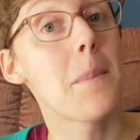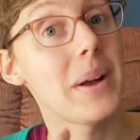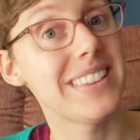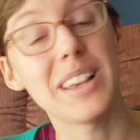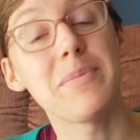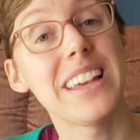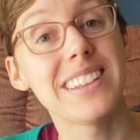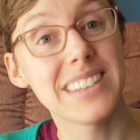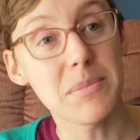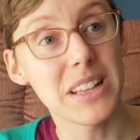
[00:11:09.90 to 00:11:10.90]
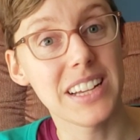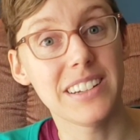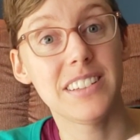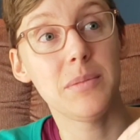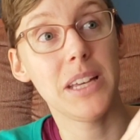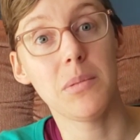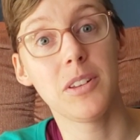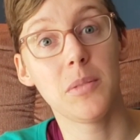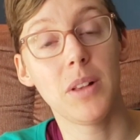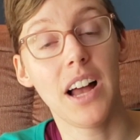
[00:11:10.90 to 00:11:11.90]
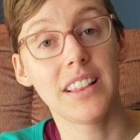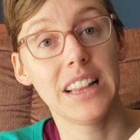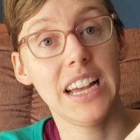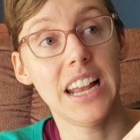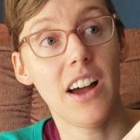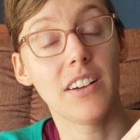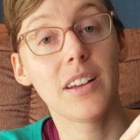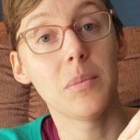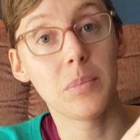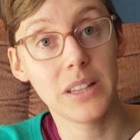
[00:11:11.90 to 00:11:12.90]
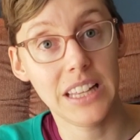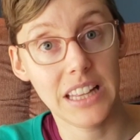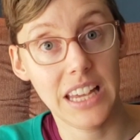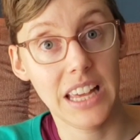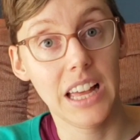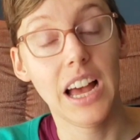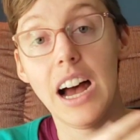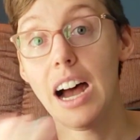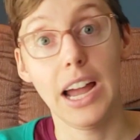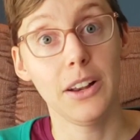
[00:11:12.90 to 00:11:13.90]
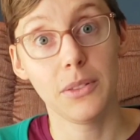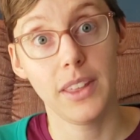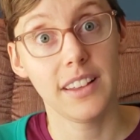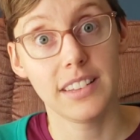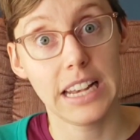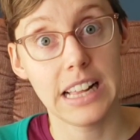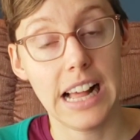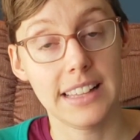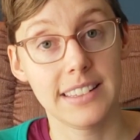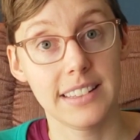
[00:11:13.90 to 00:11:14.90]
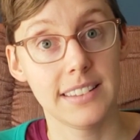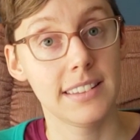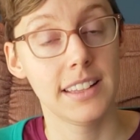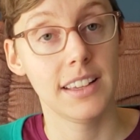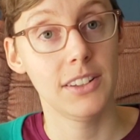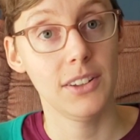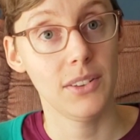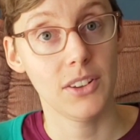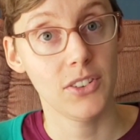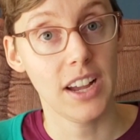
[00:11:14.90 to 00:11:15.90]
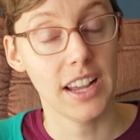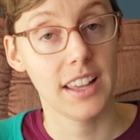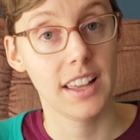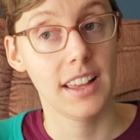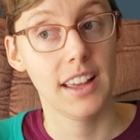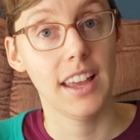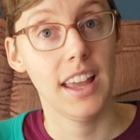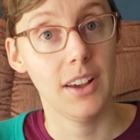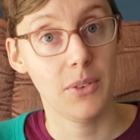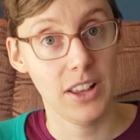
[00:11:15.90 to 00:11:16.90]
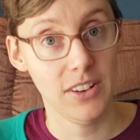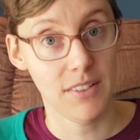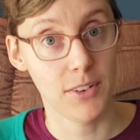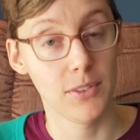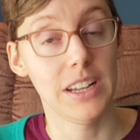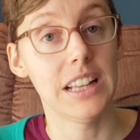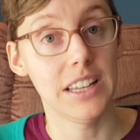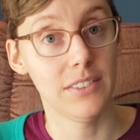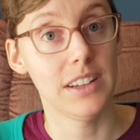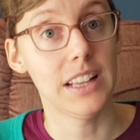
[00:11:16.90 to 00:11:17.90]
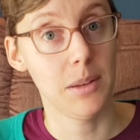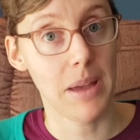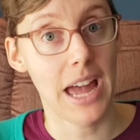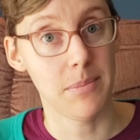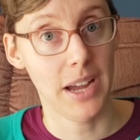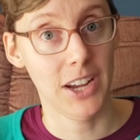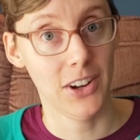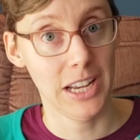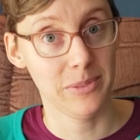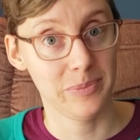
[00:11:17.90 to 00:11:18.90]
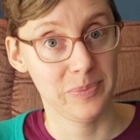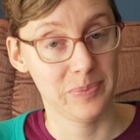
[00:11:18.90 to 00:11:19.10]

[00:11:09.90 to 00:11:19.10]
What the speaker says: but something similar to be able to block the light out completely. I don't think sunglasses do the trick when you have a really, really bad migraine.